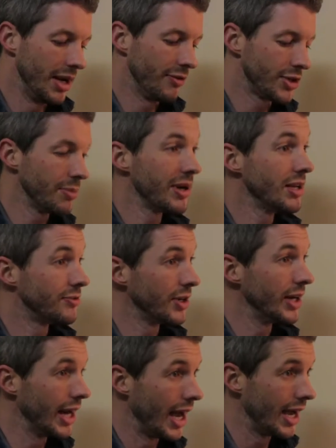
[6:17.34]
I mean, if somebody's
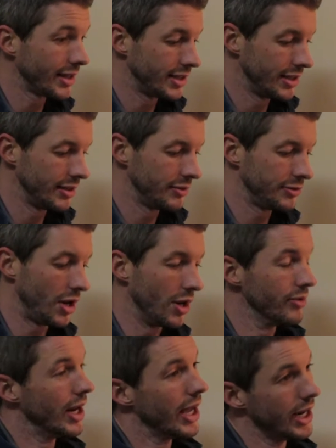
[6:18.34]
very active
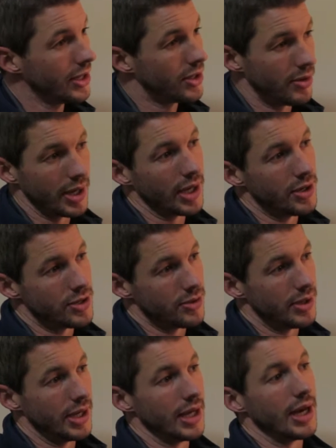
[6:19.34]
already going
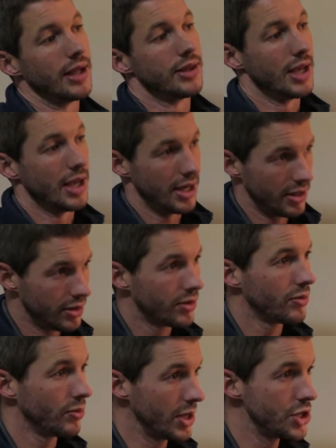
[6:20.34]
into it, and then
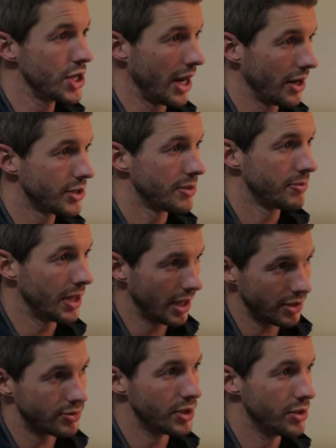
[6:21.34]
we change some
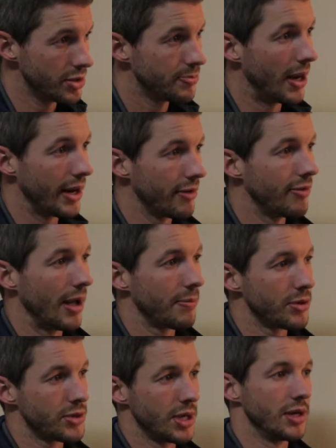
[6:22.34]
things, reduce body fat
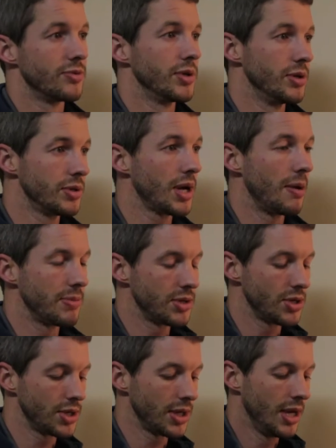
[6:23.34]
percentage, reduce
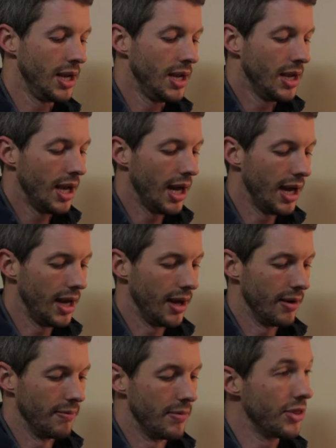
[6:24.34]
composition,
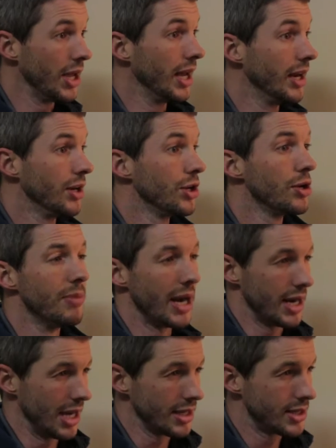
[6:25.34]
then you
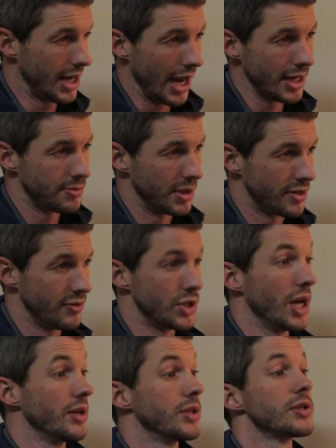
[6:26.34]
might not see as much of a
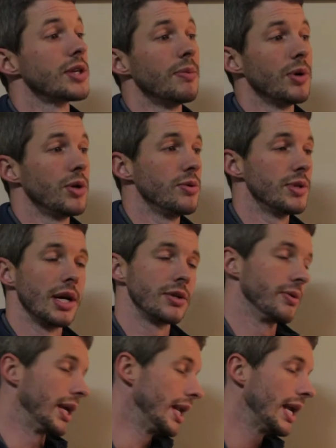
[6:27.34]
change than someone who's not
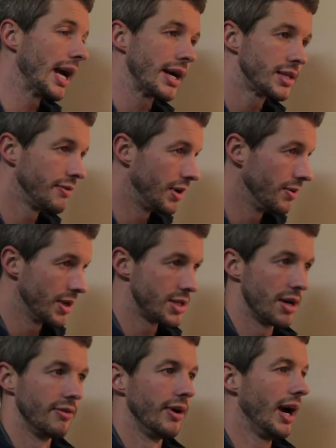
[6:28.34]
doing any activity
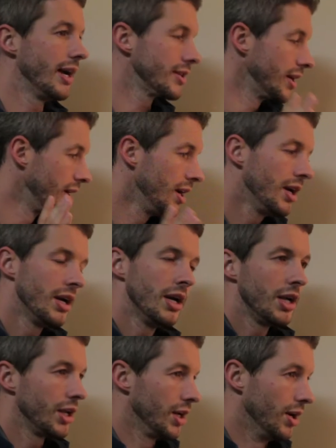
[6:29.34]
whatsoever, hasn't,
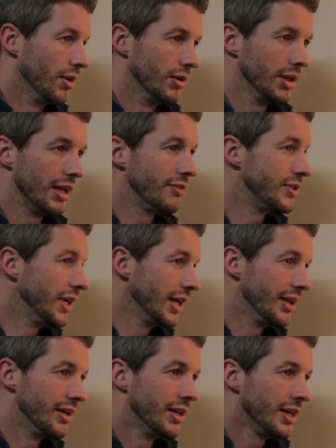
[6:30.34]

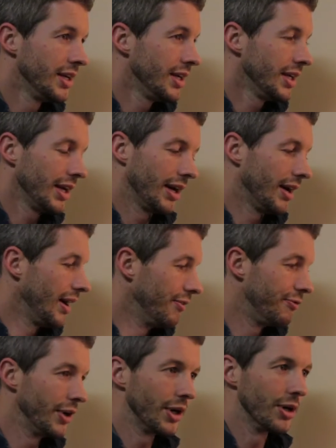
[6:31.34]
lifted a
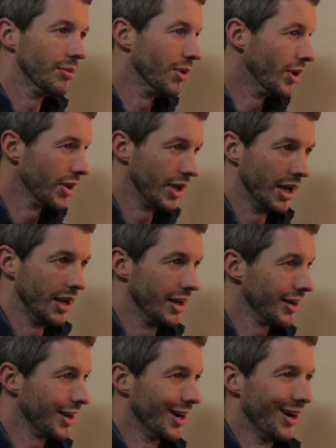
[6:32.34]
finger more
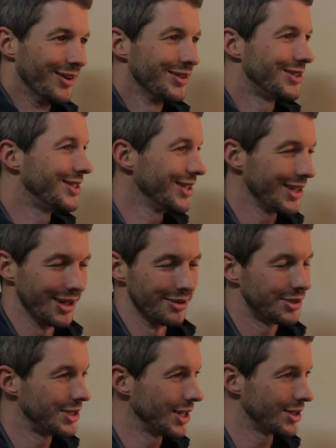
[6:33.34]
than
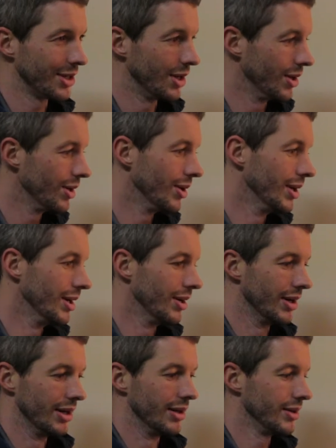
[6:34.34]
6
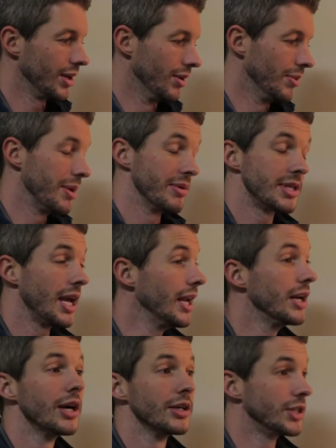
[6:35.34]
or maybe
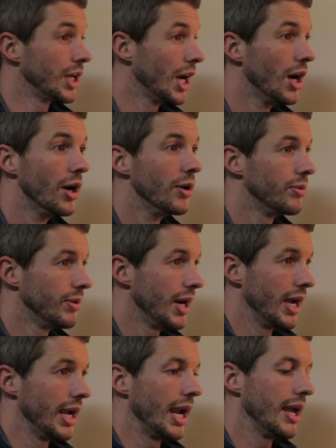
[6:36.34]
10 years ago,
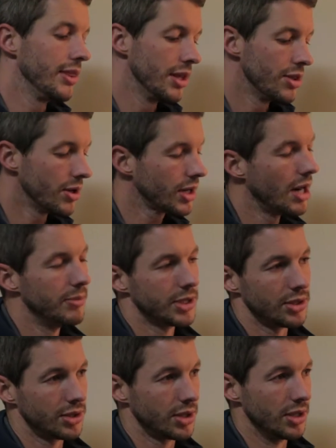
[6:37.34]
right? And then their
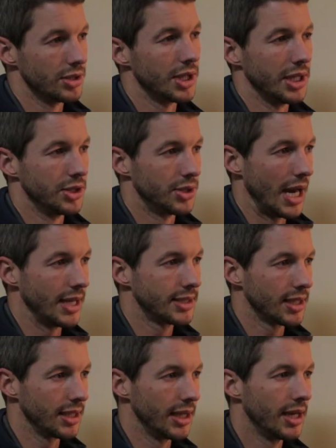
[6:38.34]
composition is going to change
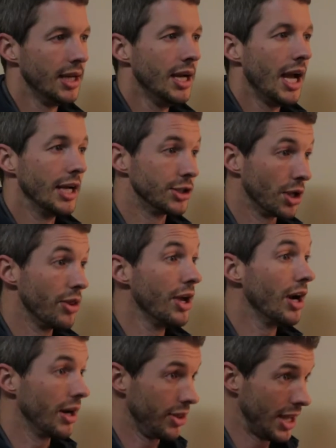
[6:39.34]
drastically, and so
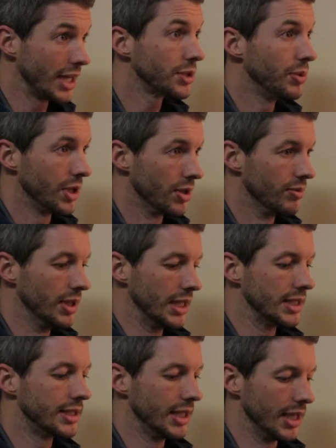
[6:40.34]
that's when you'll
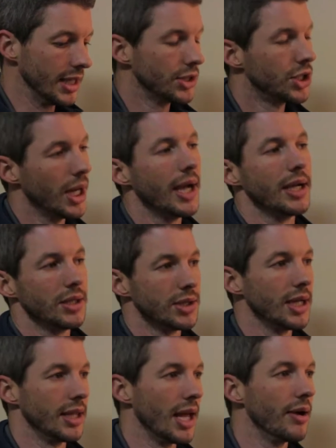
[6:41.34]
really see a
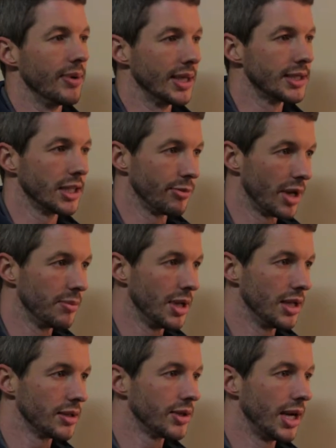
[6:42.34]
change in that resting
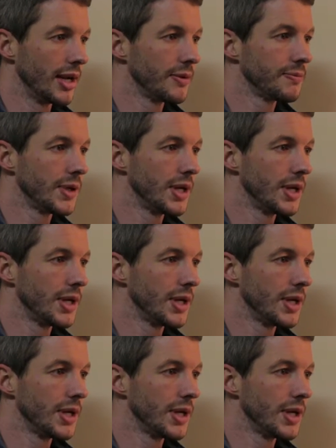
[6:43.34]
metabolic rate.